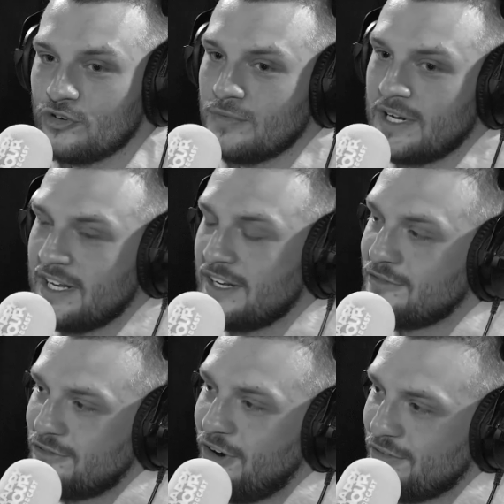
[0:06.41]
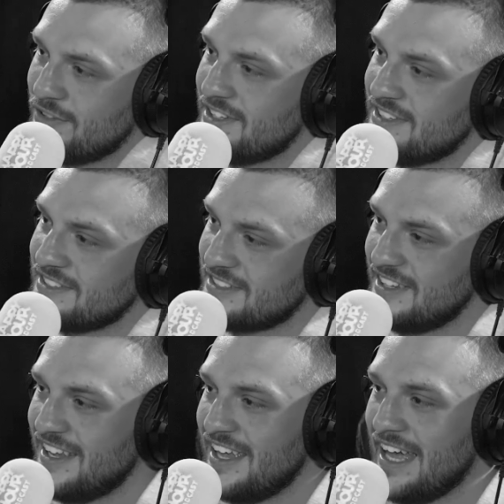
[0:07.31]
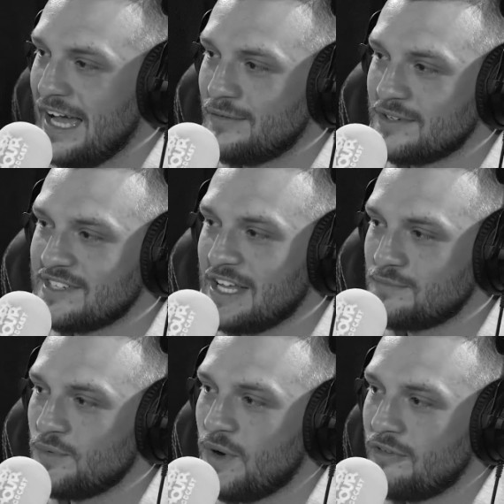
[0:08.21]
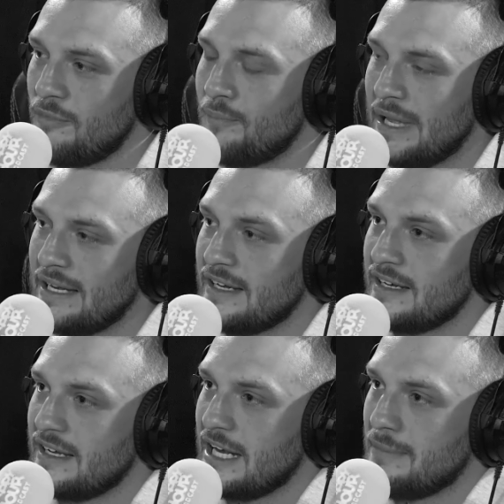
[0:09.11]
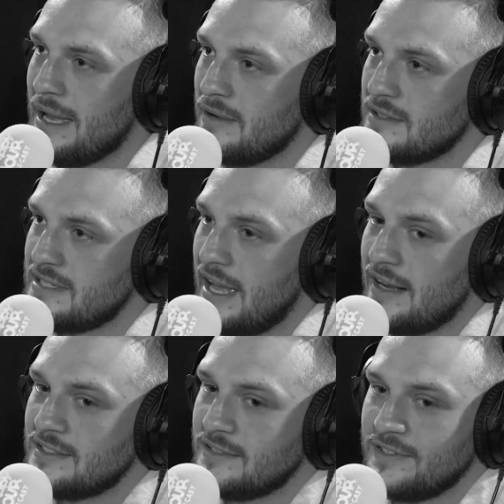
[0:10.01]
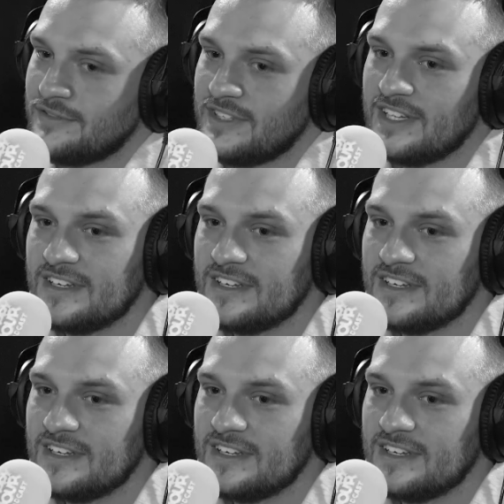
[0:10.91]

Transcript: million in 5 years. And I want to say it's be worth $1 billion in about 10 to 15